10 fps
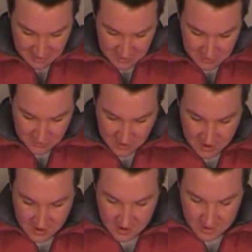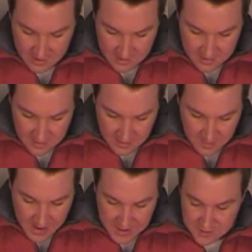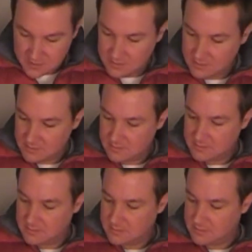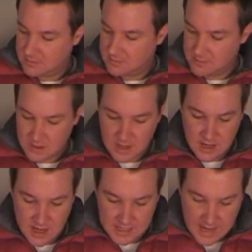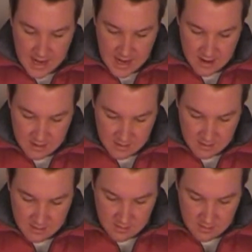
Going to draw a pattern yet again.